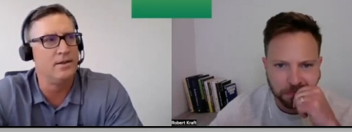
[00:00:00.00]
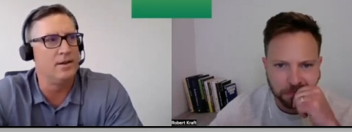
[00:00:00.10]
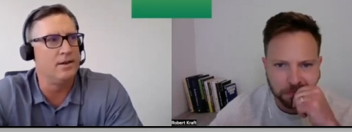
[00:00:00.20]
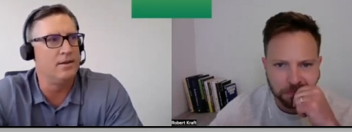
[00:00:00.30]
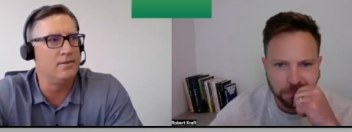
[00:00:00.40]

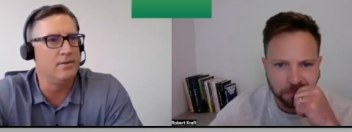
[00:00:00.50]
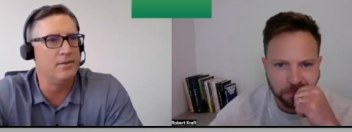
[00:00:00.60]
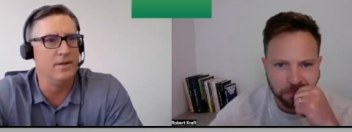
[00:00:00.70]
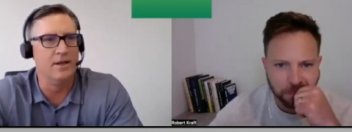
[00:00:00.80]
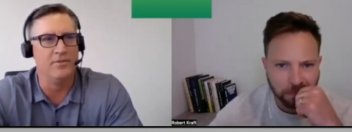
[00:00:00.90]
Speaker 1: uh,
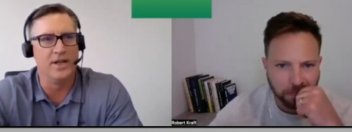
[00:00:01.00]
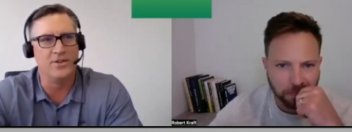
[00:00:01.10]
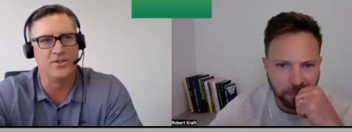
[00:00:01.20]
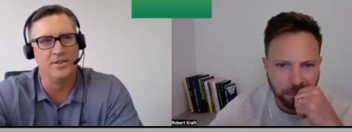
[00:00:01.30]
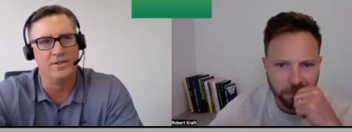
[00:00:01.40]

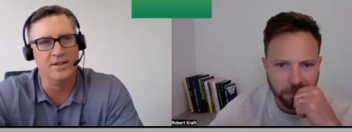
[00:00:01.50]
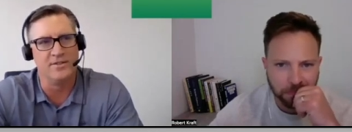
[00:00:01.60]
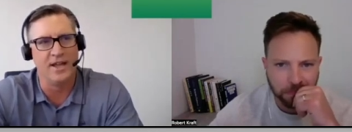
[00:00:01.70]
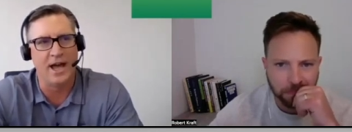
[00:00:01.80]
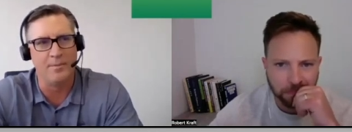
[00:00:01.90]
innovation
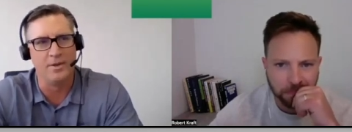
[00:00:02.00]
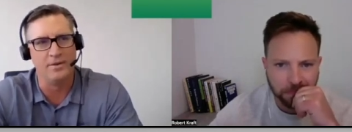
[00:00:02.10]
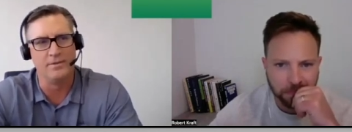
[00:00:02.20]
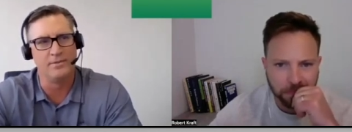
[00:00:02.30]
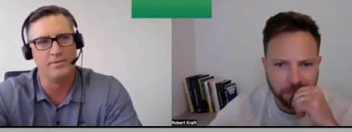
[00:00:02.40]
needs to
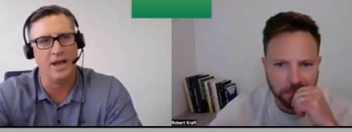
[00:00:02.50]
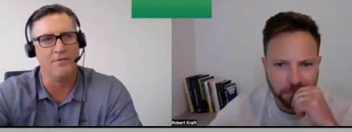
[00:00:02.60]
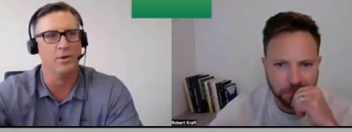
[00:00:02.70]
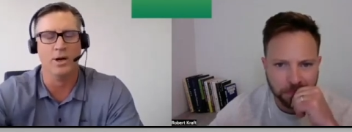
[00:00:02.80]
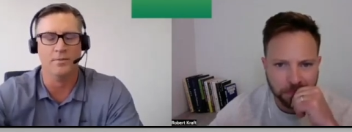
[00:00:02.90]
happen
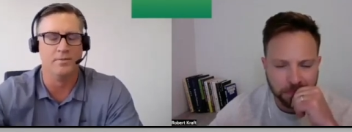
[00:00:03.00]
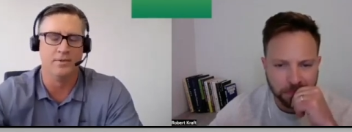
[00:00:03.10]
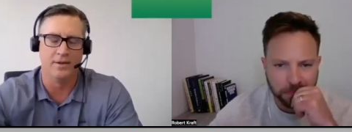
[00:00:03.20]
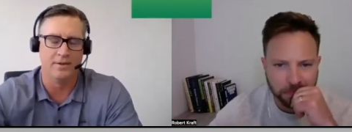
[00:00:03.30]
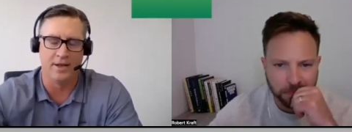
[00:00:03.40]
everywhere,
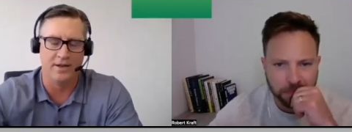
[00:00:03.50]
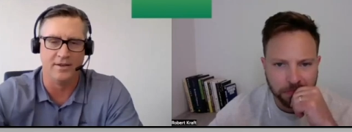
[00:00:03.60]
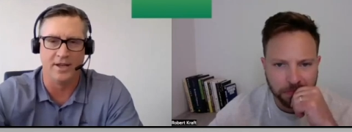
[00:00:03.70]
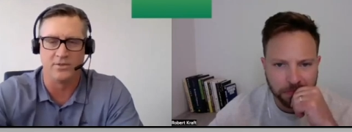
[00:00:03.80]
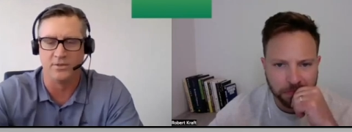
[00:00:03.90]
and, and
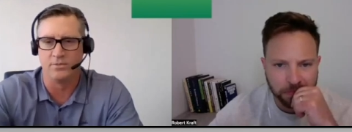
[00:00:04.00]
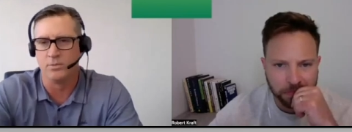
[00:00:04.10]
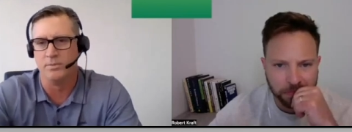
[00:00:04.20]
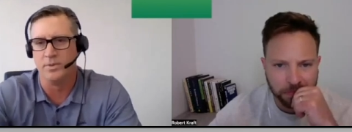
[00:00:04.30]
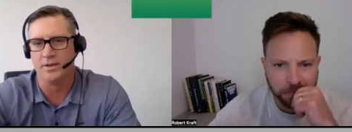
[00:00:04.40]
indexes
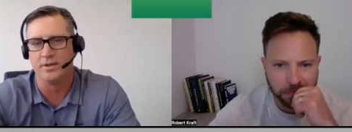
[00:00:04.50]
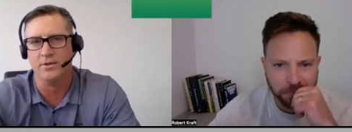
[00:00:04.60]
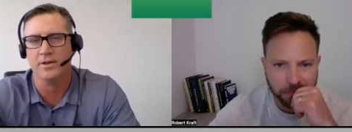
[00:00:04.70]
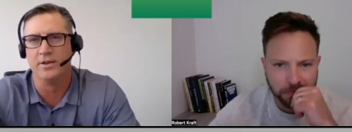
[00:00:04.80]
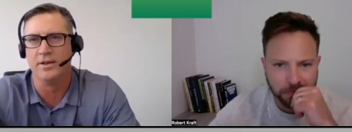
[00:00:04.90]
would be
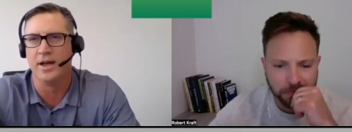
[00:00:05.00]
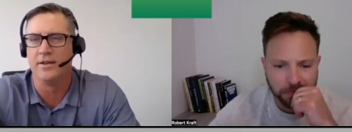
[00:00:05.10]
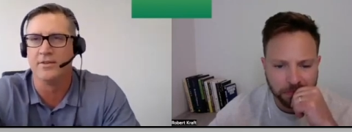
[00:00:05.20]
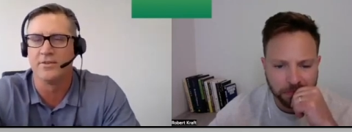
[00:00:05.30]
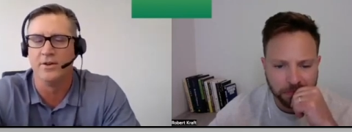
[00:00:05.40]
included in
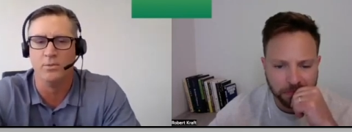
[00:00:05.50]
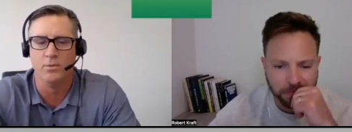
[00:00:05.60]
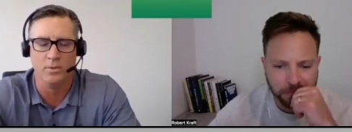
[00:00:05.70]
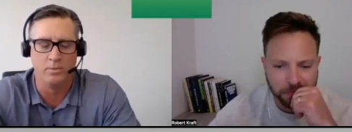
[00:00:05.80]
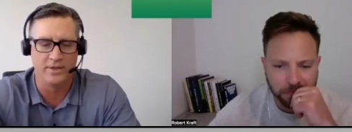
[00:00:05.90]
that. And so
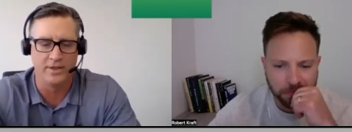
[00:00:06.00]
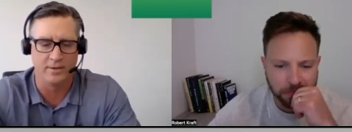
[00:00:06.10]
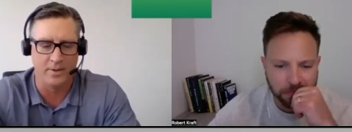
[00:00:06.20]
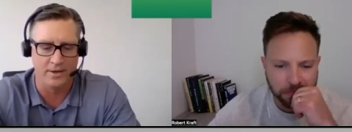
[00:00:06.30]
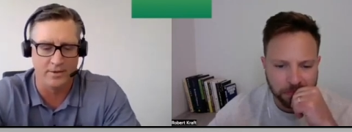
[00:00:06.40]
when we think
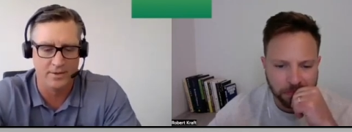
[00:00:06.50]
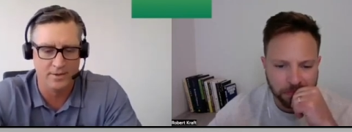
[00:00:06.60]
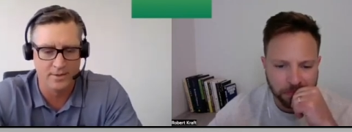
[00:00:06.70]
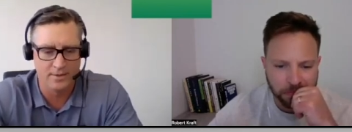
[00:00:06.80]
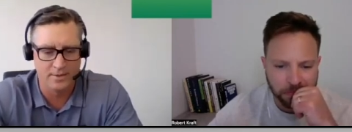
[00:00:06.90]
about
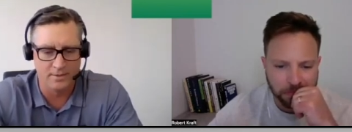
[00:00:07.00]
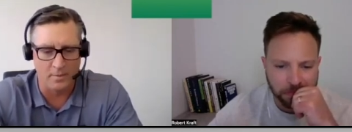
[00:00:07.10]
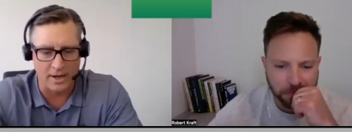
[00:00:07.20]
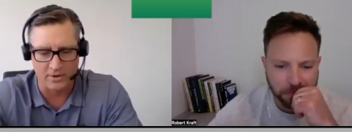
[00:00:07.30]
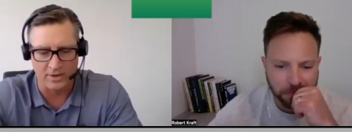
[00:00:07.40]

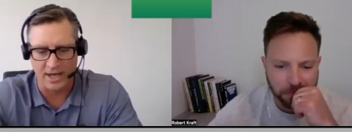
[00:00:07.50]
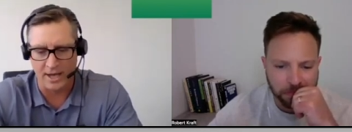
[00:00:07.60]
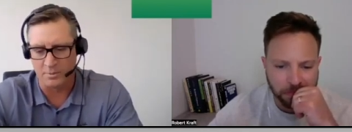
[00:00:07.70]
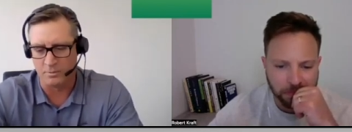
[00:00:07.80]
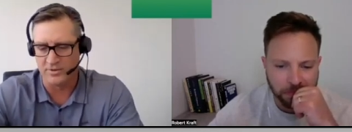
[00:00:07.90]

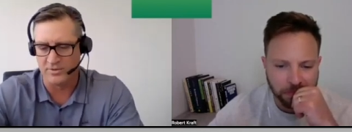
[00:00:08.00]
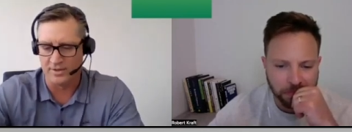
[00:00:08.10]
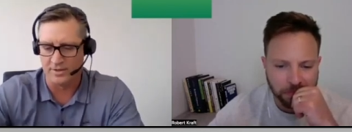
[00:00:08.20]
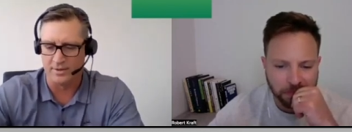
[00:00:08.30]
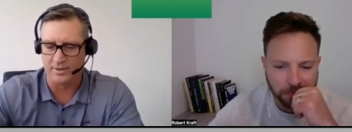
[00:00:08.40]
microcap and we
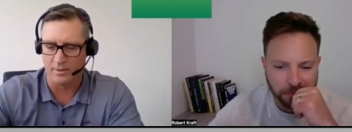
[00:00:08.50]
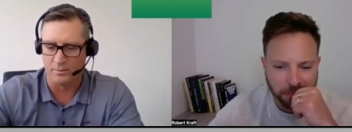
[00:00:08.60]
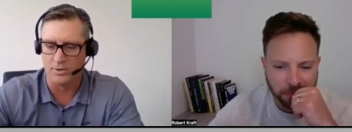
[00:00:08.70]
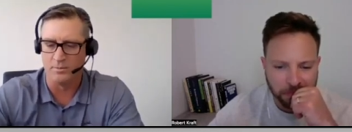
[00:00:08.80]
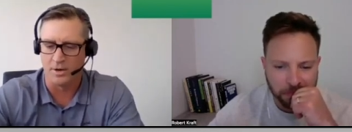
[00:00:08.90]
see the
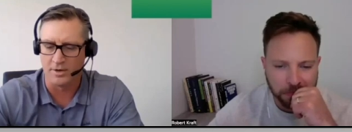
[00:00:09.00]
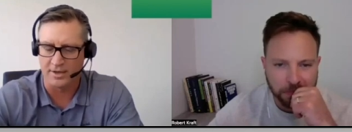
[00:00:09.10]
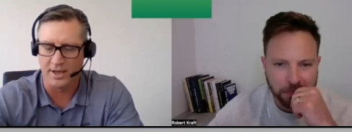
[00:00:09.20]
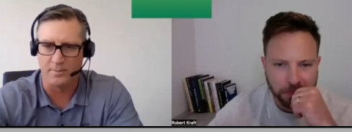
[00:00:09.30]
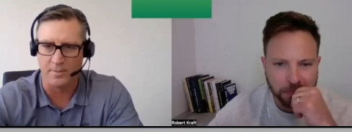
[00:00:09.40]
upward
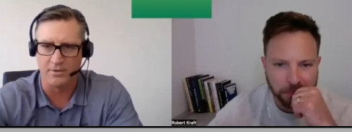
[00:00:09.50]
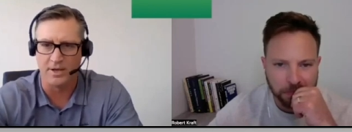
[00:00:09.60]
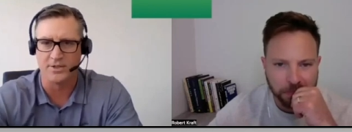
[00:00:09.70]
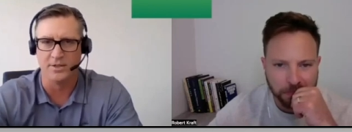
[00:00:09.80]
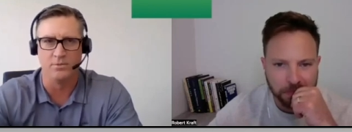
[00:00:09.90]
market cap
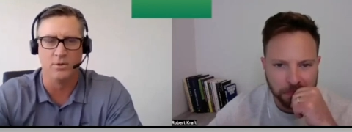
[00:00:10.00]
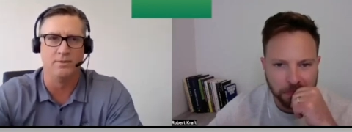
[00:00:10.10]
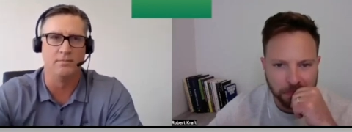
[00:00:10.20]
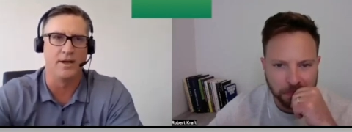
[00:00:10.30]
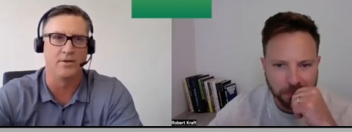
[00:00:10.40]
migration of
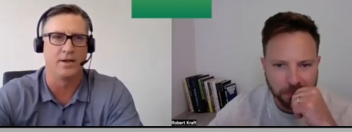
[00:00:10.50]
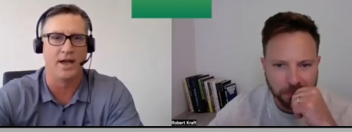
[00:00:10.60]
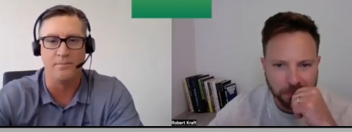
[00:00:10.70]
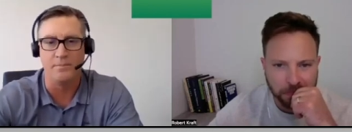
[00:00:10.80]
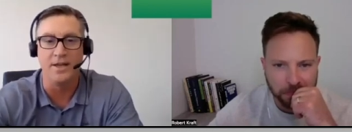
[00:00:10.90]
what
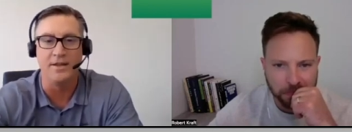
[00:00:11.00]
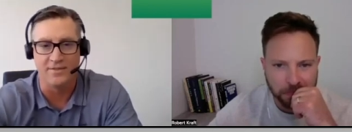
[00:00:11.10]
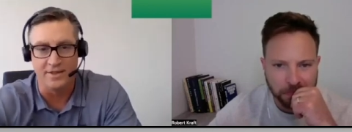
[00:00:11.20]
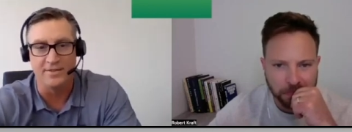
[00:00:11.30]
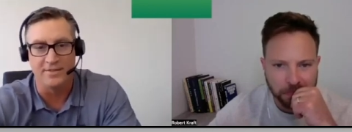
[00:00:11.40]
microcap
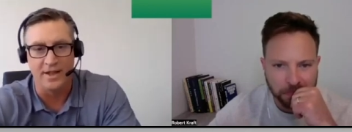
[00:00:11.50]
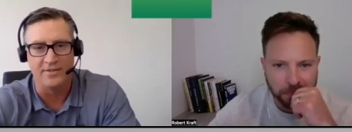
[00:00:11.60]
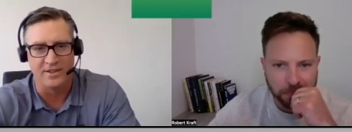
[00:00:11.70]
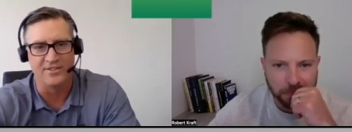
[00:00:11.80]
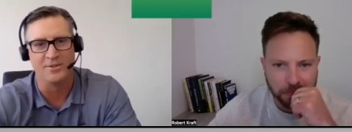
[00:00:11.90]
means these
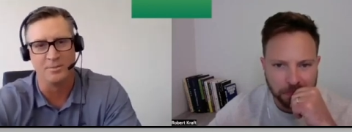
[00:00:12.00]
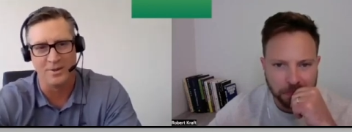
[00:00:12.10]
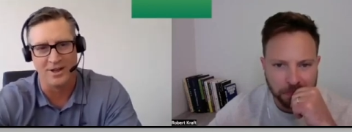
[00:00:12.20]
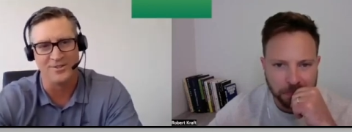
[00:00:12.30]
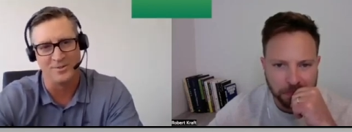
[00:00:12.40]
days, as
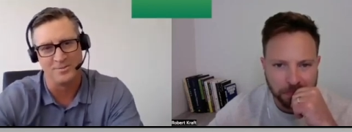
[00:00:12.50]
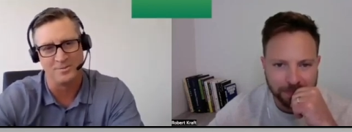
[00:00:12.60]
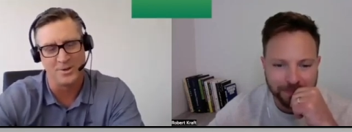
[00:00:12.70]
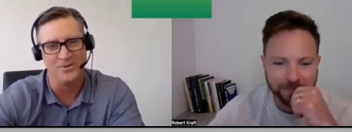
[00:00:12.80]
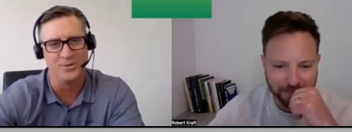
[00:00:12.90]
as
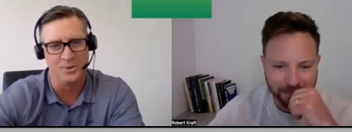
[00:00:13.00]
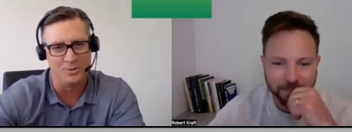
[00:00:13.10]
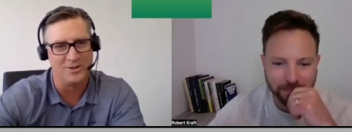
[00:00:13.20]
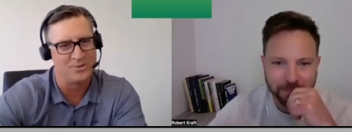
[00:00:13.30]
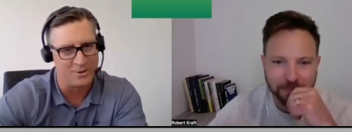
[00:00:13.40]
opposed to it
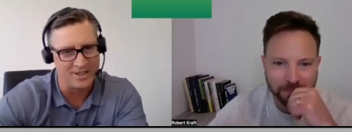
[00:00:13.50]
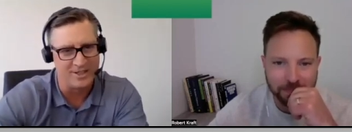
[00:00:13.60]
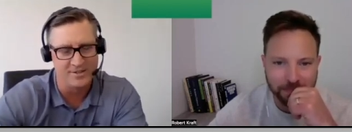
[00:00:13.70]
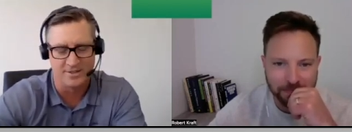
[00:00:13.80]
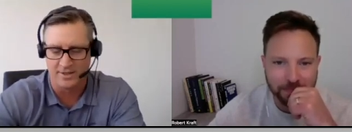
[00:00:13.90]
was twenty
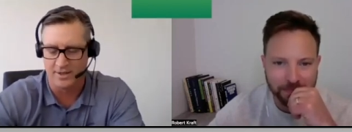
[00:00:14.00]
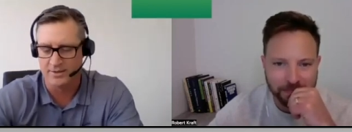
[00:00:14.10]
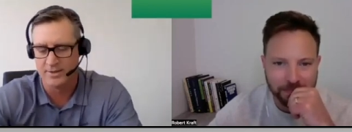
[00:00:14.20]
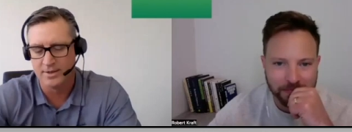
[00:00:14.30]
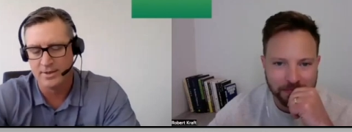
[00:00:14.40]
years ago,